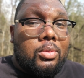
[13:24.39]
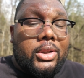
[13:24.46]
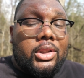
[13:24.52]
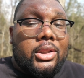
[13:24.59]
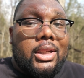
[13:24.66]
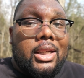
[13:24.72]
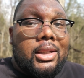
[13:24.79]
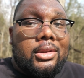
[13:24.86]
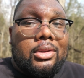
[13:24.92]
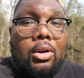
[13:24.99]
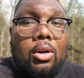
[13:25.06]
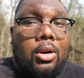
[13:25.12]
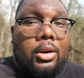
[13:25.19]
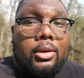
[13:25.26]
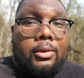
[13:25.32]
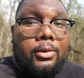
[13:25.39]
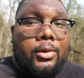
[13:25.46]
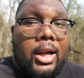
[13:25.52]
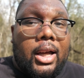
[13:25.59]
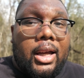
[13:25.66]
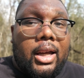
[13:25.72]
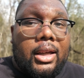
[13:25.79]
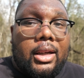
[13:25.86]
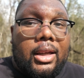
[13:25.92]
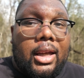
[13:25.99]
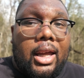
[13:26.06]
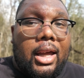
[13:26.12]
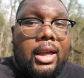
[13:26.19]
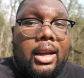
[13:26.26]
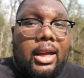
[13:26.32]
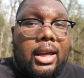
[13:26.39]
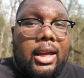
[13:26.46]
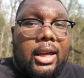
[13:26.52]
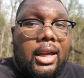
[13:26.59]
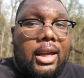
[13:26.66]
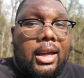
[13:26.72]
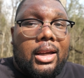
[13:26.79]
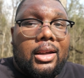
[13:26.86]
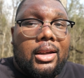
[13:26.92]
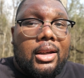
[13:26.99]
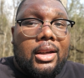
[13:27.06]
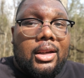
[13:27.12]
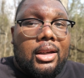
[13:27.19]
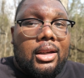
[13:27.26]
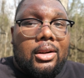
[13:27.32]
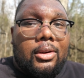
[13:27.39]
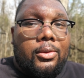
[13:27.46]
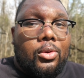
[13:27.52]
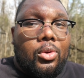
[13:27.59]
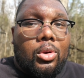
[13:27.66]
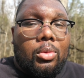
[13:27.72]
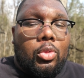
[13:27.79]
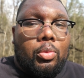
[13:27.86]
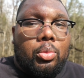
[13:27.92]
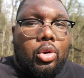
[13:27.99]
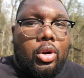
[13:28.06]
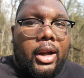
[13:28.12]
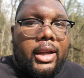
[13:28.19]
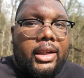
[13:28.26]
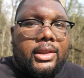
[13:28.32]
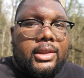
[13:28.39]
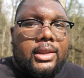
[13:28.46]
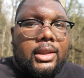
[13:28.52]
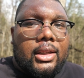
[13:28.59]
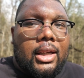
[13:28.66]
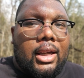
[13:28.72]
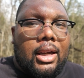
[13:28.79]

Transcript: which isn't hard to find at an affordable price,